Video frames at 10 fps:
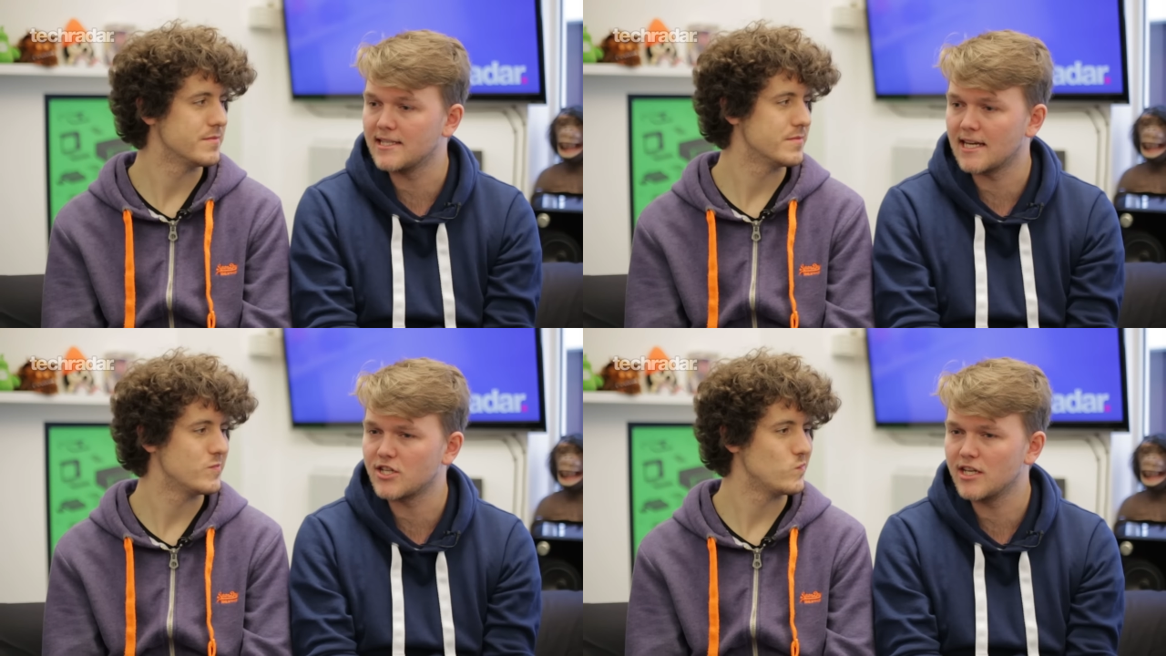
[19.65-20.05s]

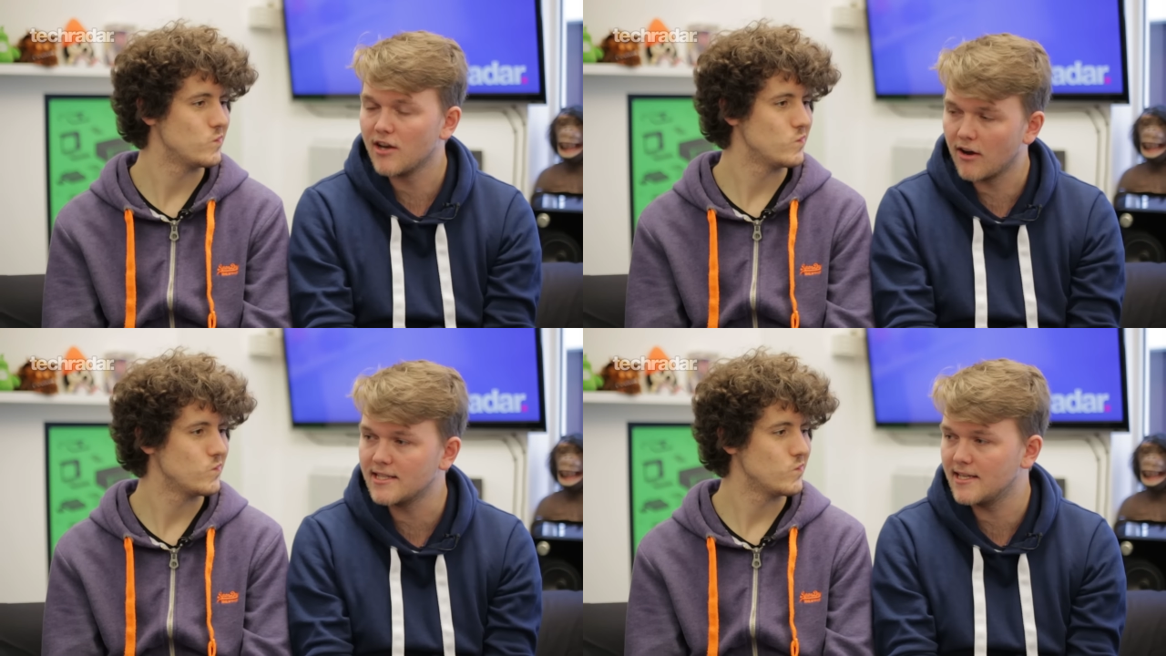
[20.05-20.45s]
Speaker 1: it's actually
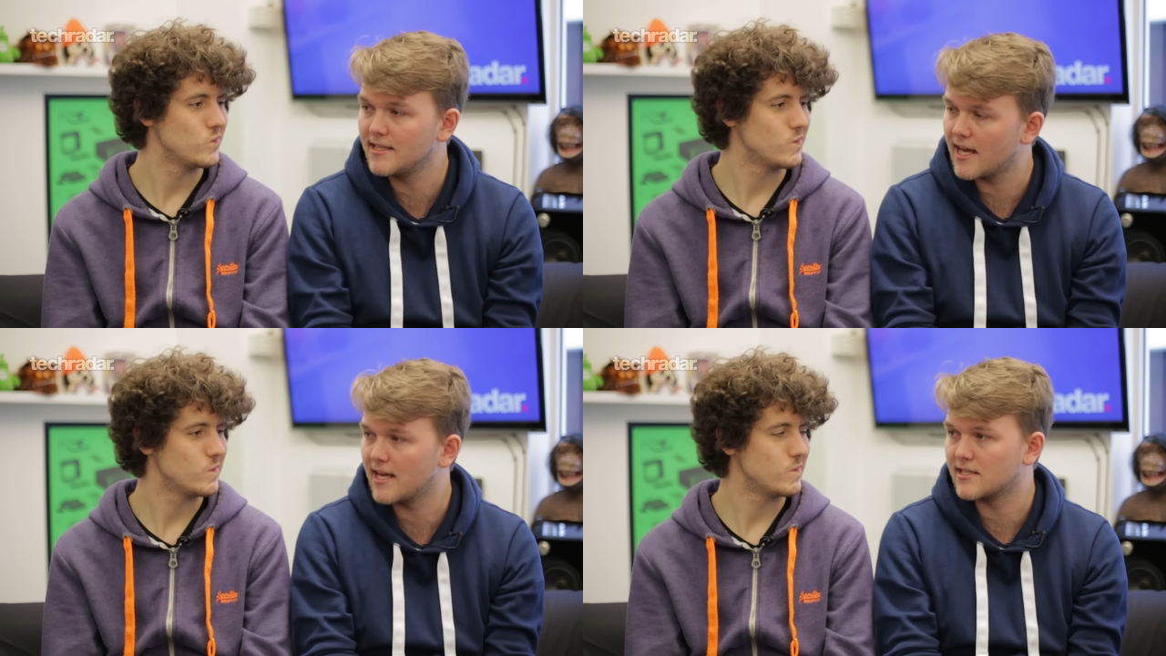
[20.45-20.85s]

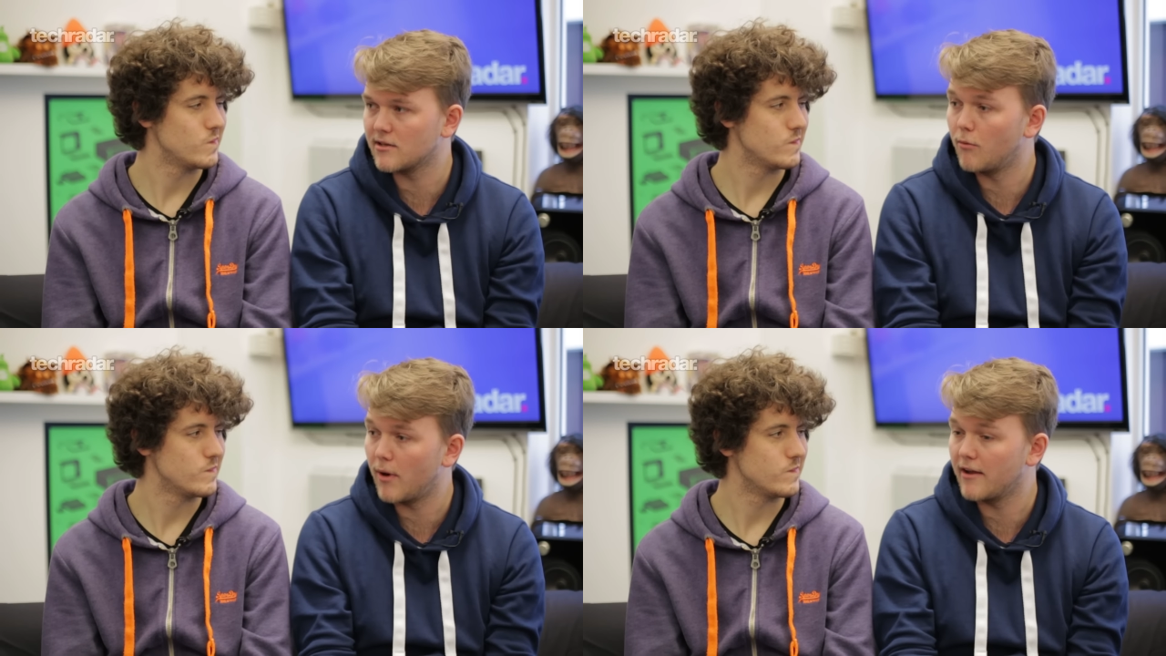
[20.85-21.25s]
19 days
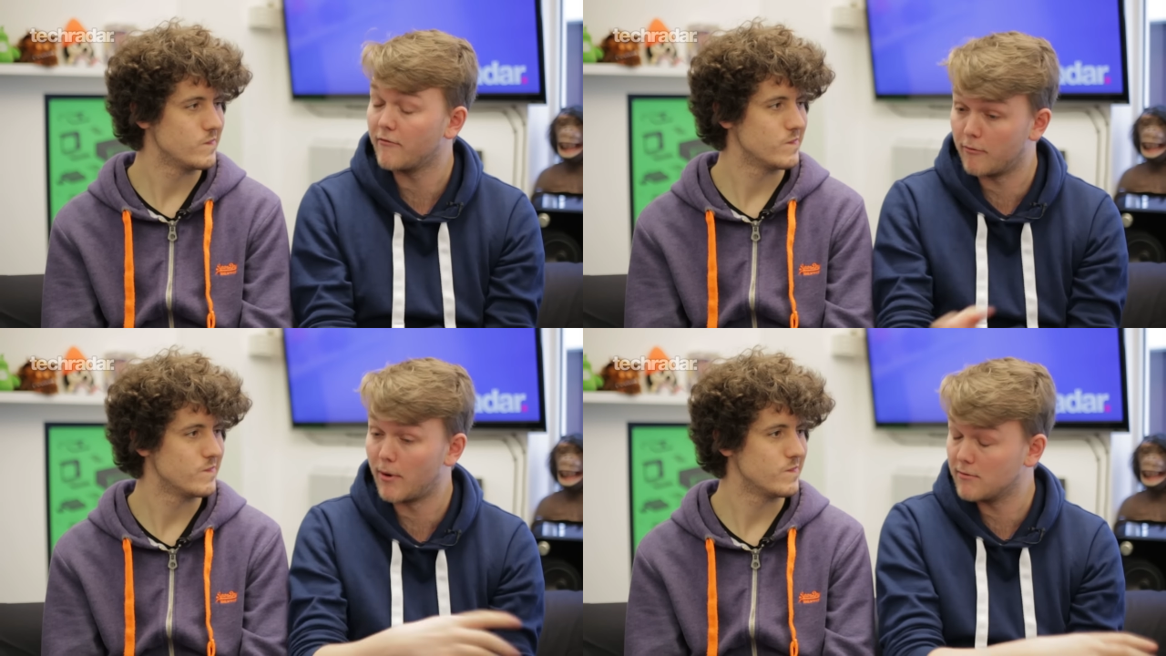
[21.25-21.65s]
away
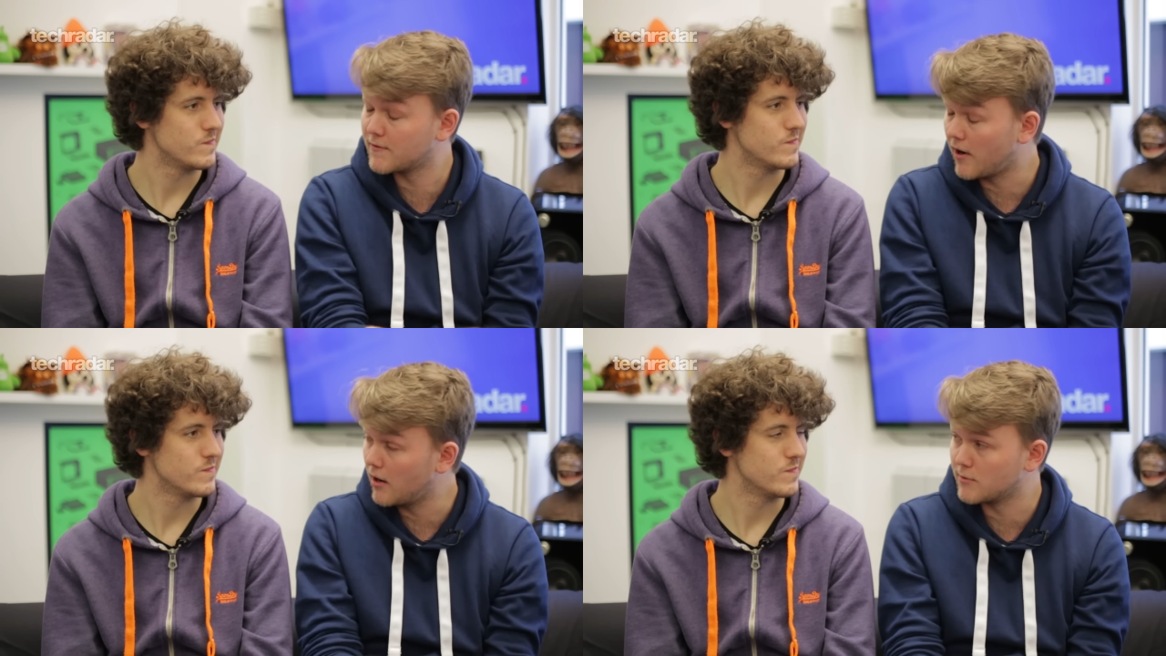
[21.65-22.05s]
from when it was
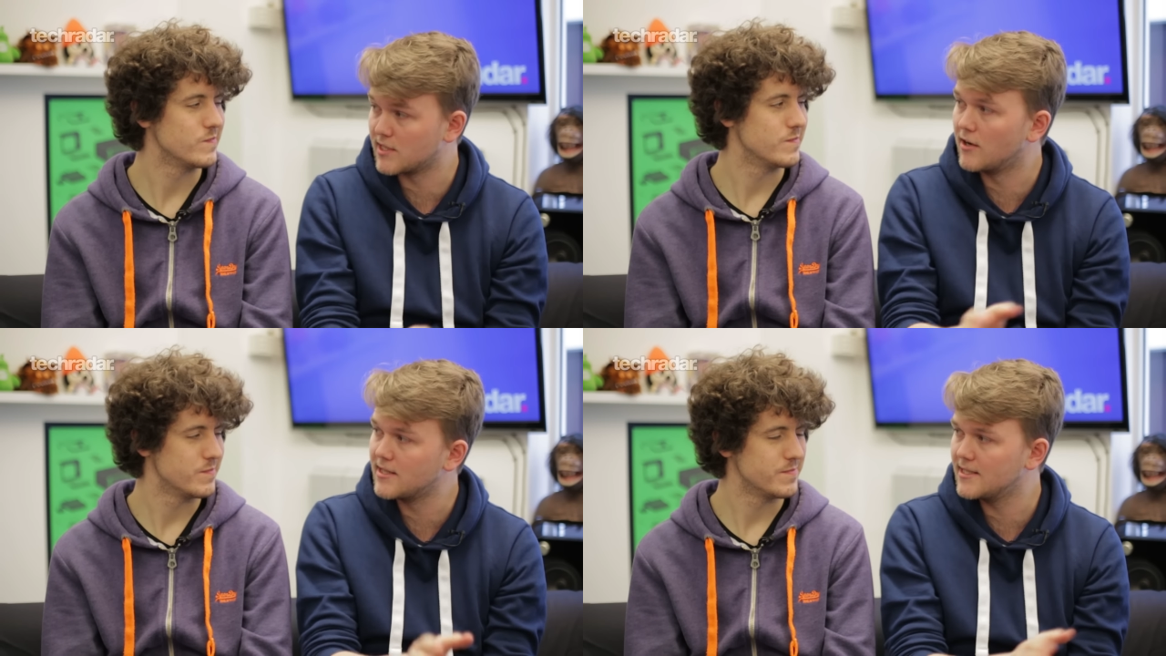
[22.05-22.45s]
filed,
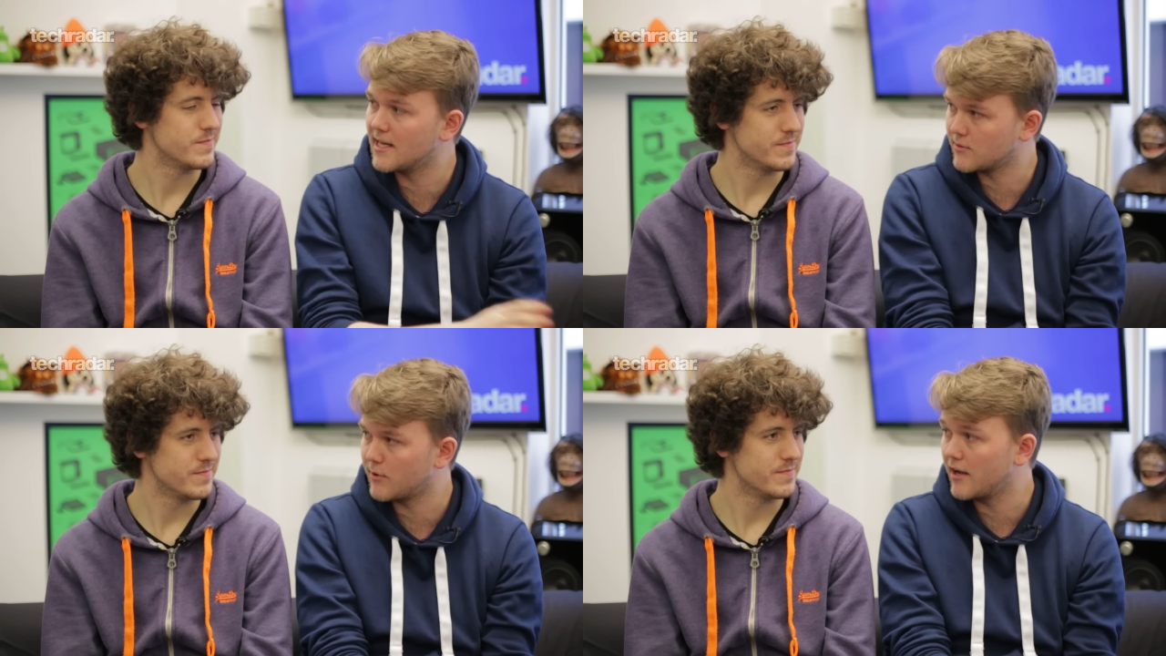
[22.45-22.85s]
was 19
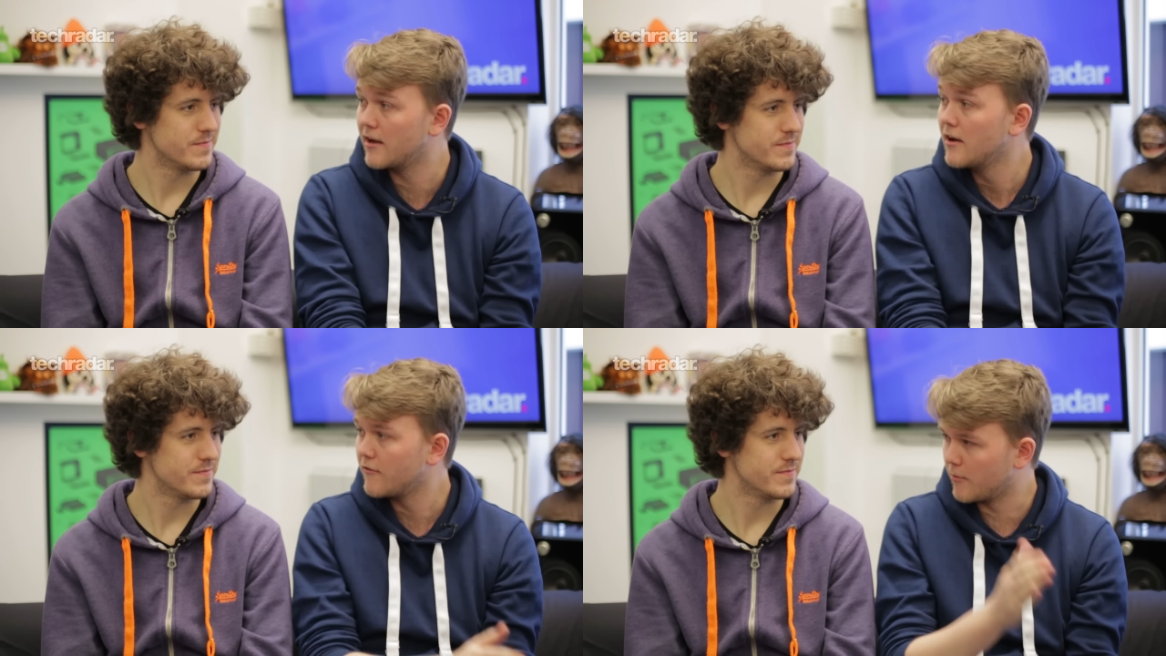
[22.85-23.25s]
days away
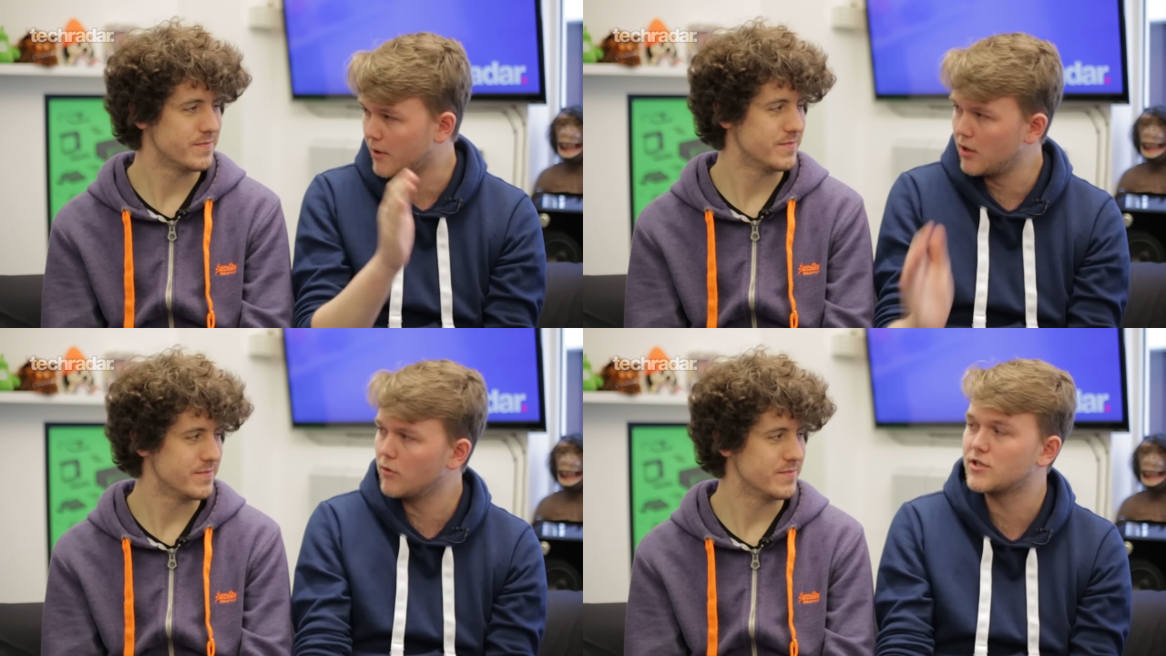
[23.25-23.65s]
from
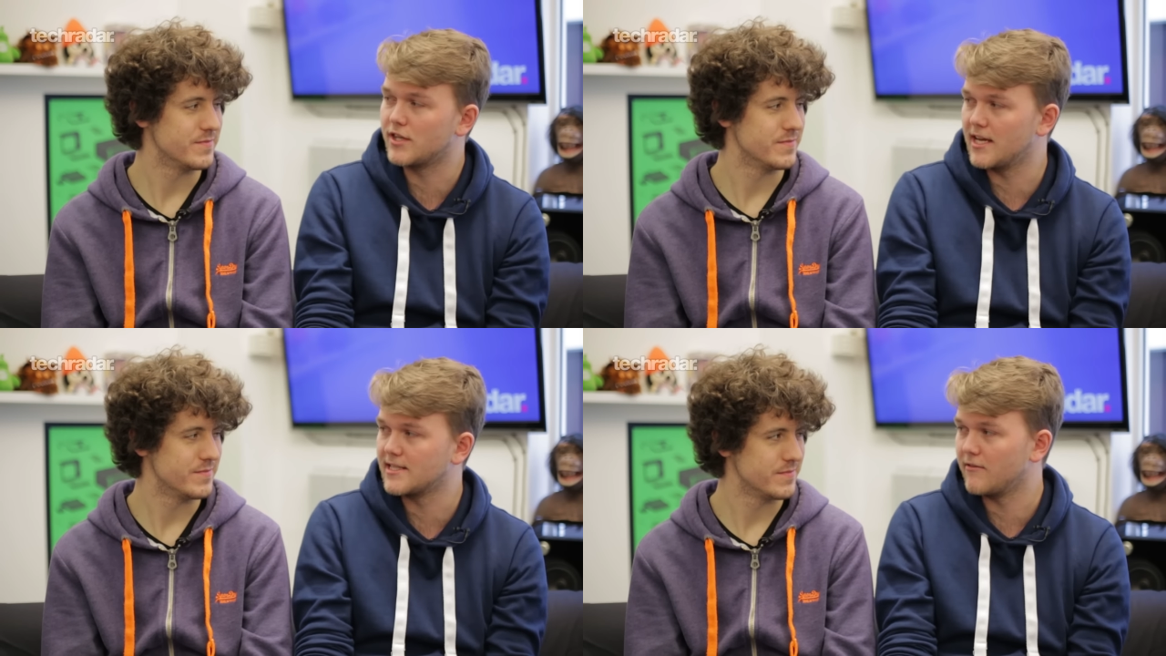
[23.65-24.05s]
the launch
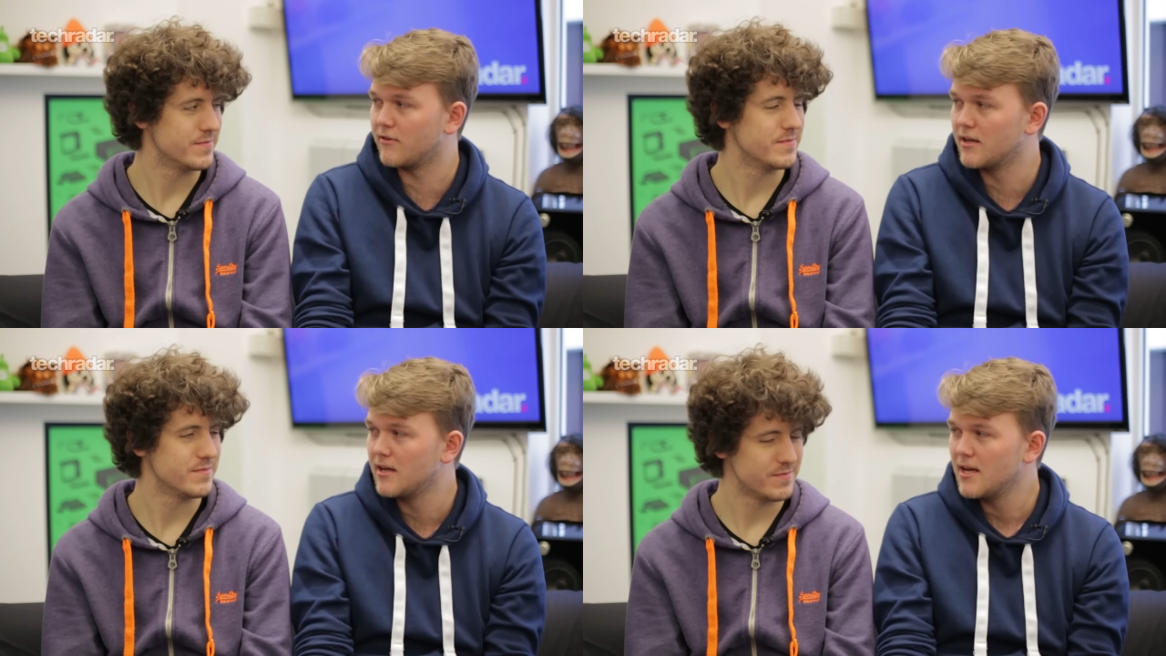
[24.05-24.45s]
of the S7.